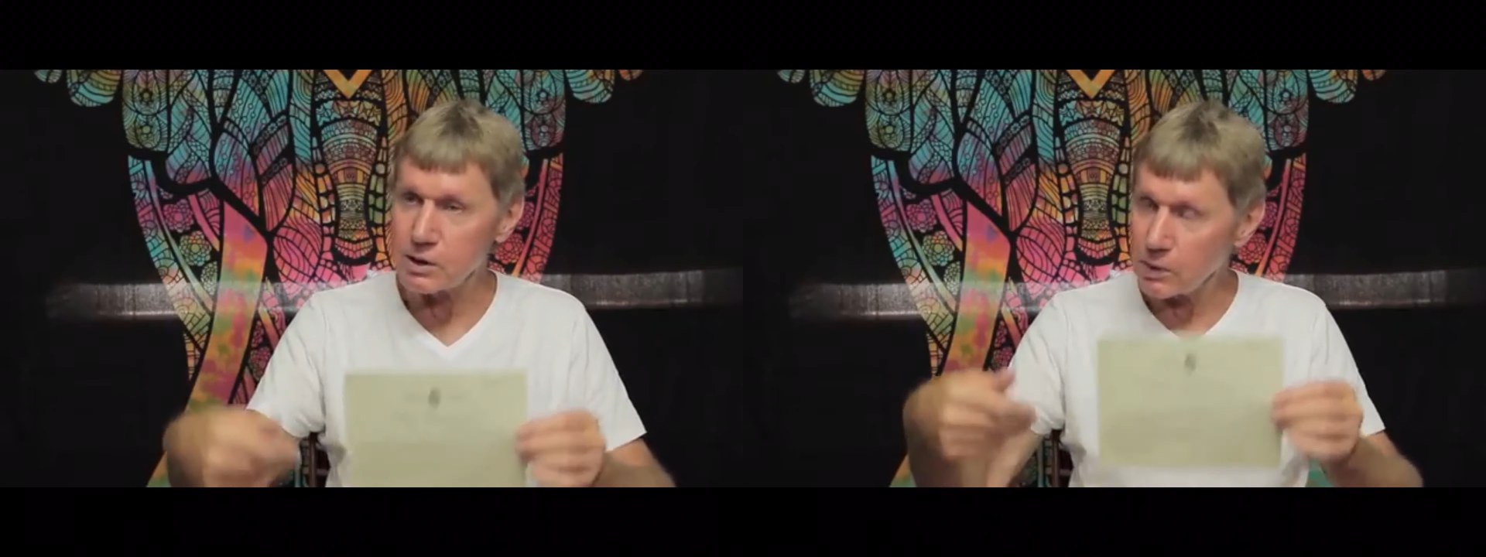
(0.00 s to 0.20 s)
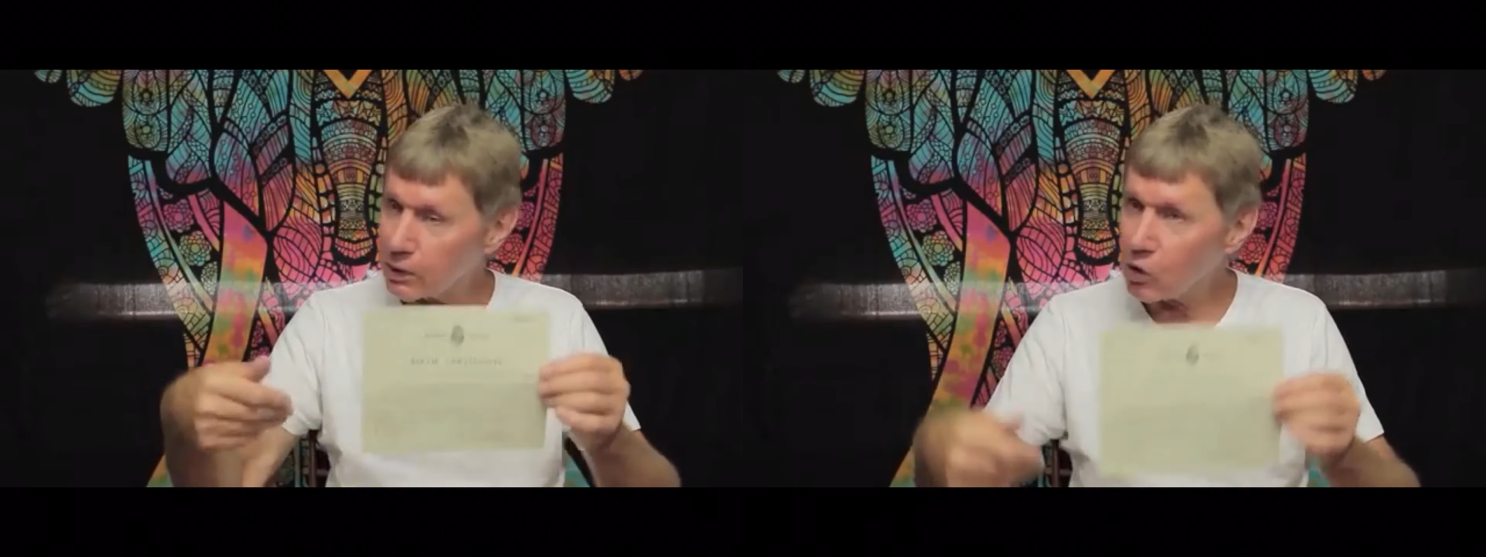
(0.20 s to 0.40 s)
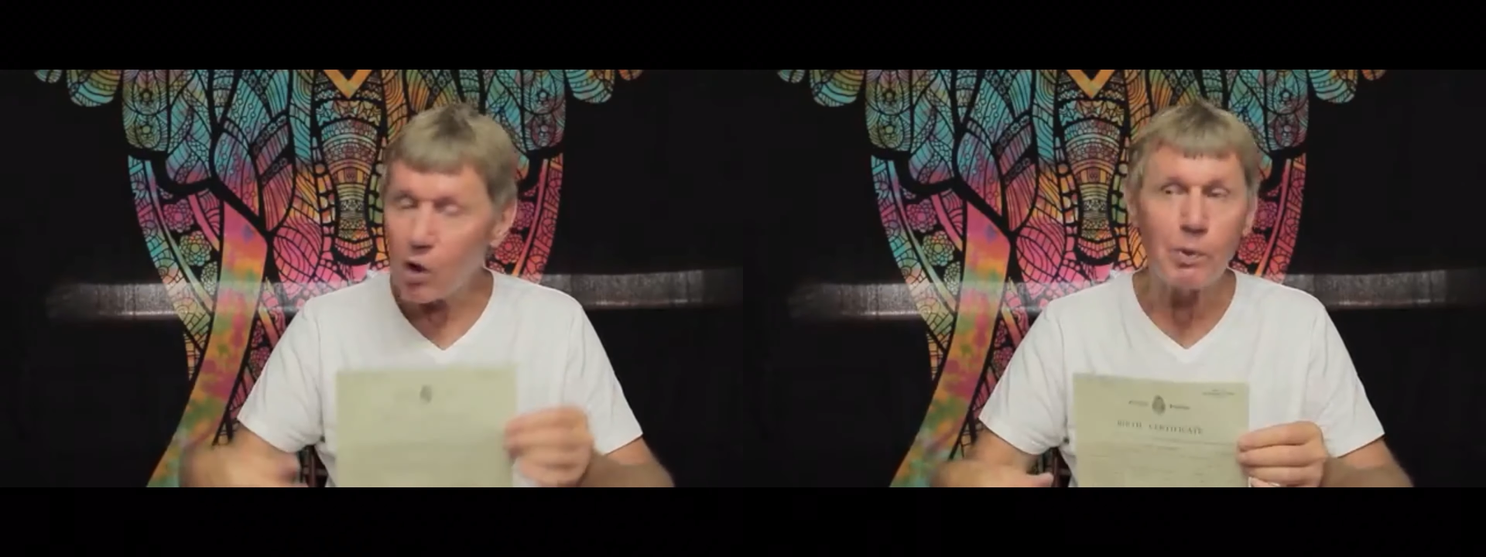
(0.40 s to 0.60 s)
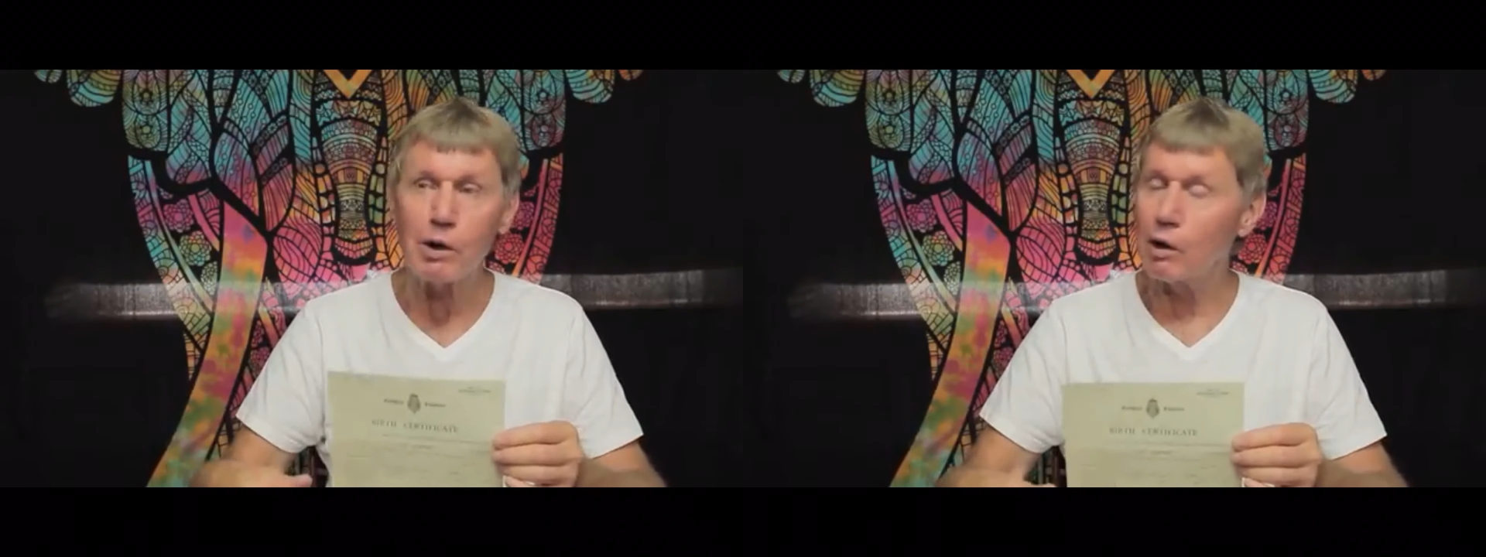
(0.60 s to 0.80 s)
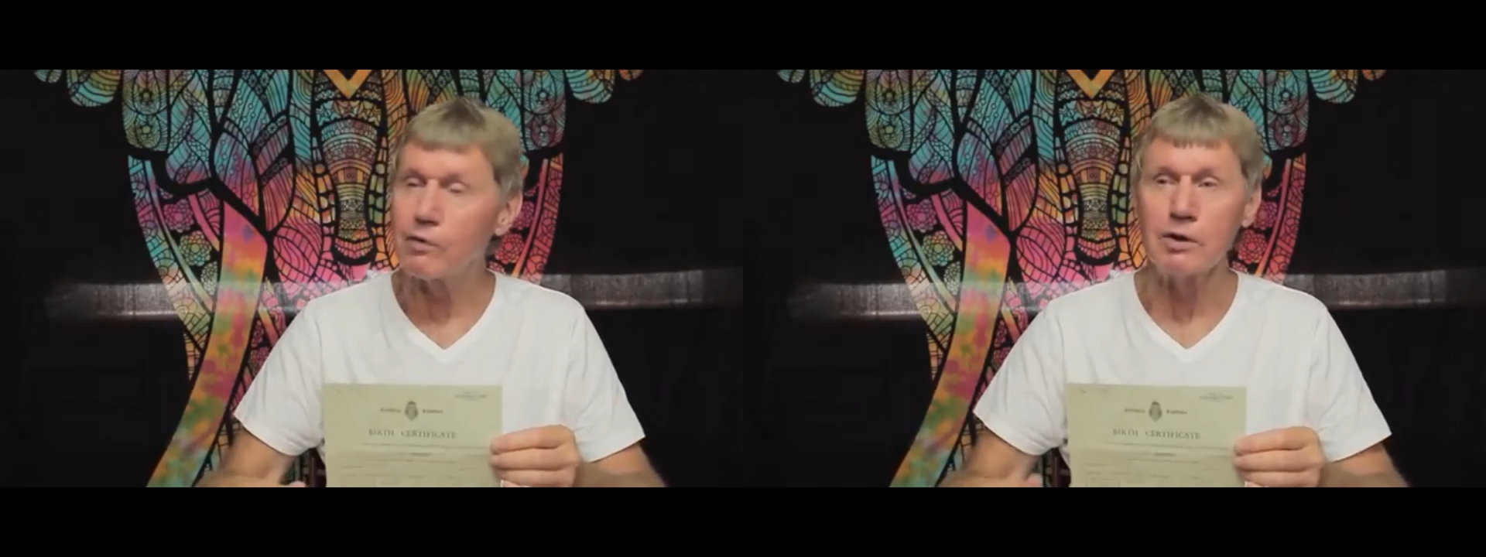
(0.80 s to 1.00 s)
It's not a
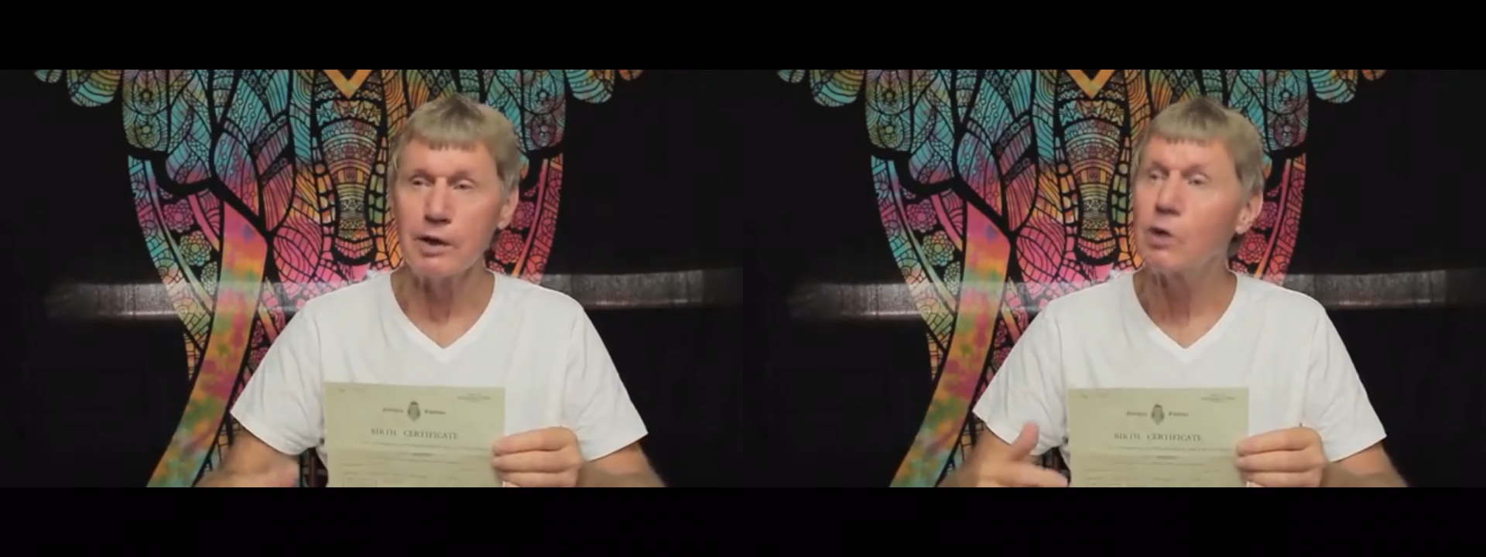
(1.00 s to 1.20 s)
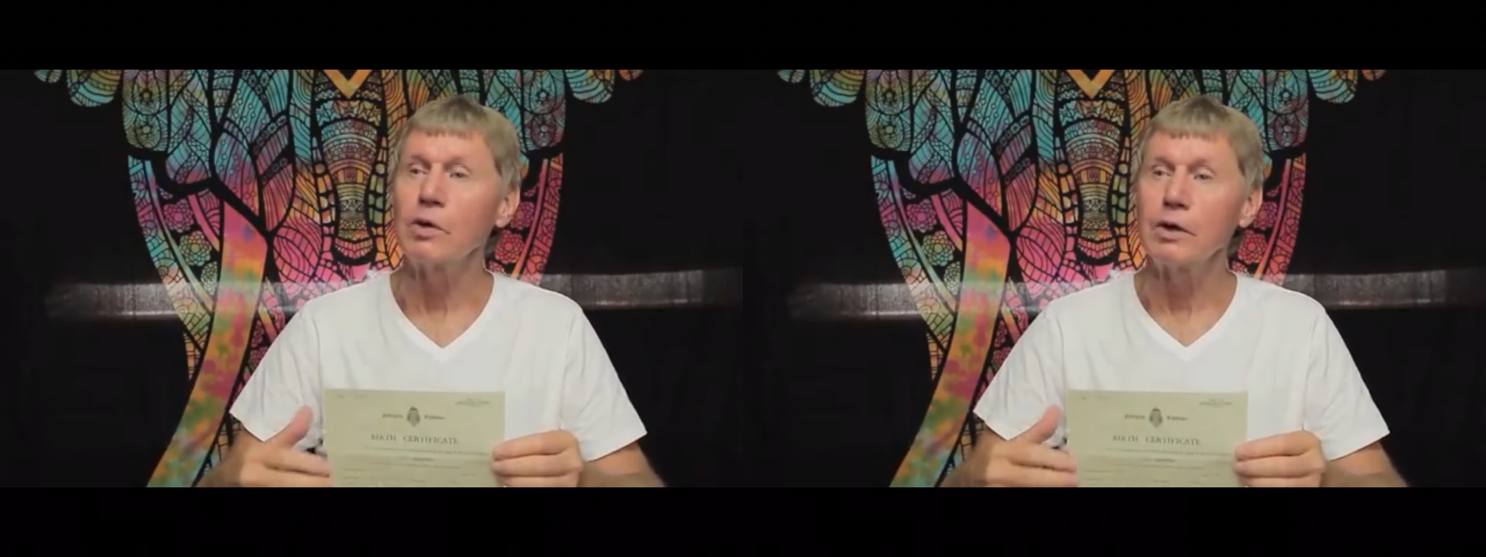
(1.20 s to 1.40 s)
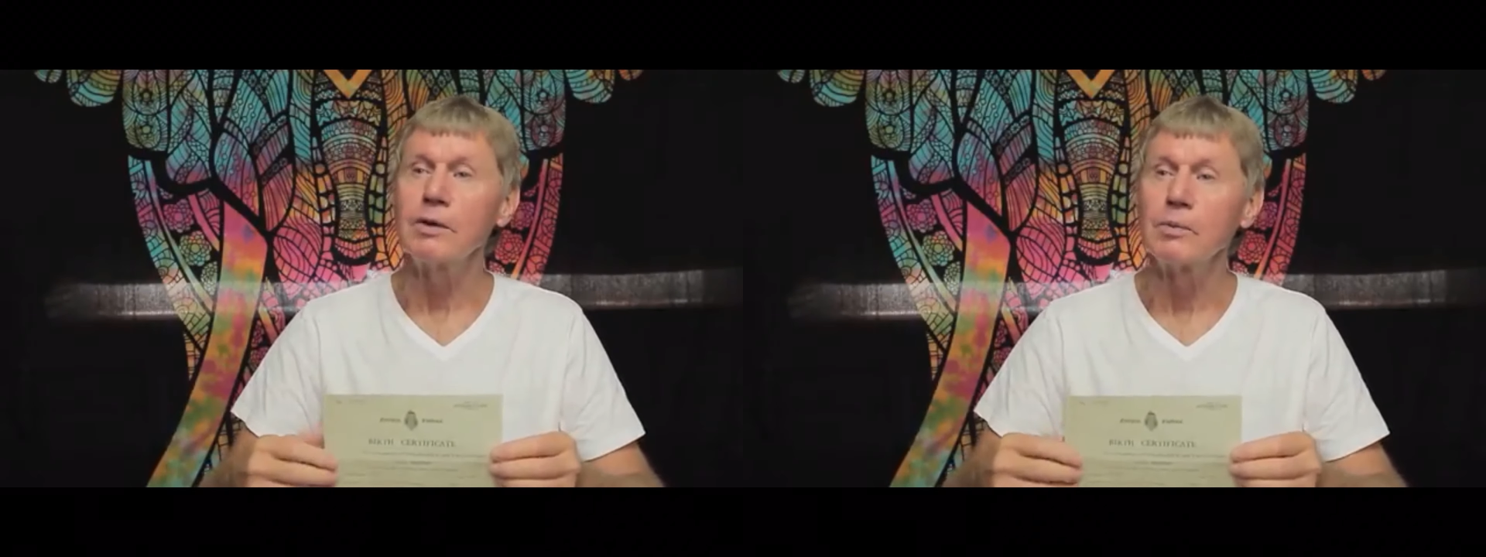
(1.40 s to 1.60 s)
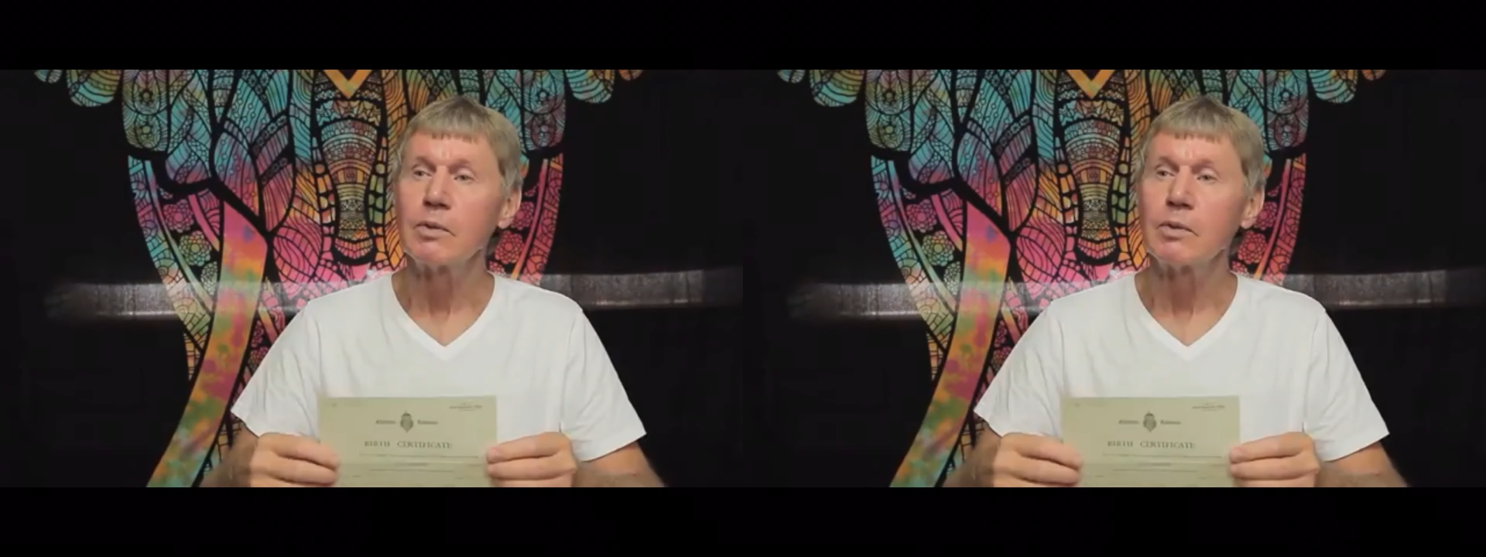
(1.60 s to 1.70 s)
copy of the record.